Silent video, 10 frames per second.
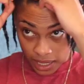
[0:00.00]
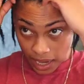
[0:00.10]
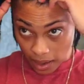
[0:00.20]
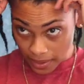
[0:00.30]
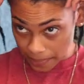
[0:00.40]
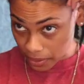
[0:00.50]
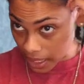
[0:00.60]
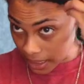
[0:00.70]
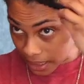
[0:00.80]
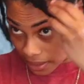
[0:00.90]
I
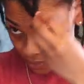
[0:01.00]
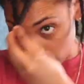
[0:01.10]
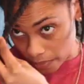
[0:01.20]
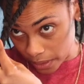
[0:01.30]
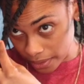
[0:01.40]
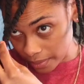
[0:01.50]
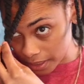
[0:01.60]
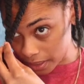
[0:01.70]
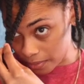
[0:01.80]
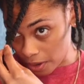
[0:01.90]
probably need to do them a little
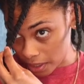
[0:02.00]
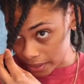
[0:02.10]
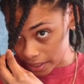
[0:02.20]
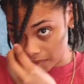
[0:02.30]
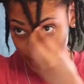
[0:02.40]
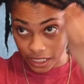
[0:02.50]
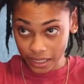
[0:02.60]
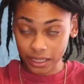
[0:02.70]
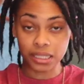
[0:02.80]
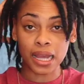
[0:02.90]
bit smaller, especially
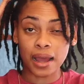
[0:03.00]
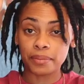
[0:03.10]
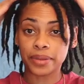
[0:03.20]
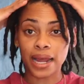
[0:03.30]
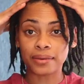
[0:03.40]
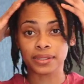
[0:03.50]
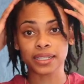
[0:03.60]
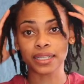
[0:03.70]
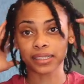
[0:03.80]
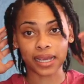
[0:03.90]
at the top, but I was
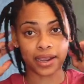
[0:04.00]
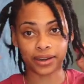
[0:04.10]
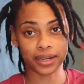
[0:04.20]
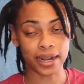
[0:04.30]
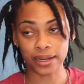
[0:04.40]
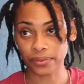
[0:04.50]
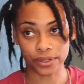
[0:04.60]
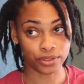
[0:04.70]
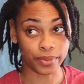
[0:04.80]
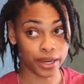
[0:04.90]
getting tired and I didn't
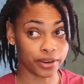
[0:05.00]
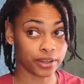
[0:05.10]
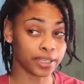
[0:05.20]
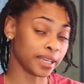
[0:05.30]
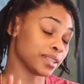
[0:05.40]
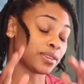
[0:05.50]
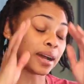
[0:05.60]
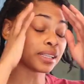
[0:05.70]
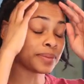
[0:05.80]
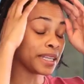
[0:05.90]
want to do my hair all day, so
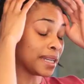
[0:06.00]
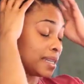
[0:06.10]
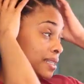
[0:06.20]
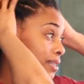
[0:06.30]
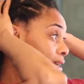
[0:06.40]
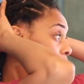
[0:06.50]
I was being lazy.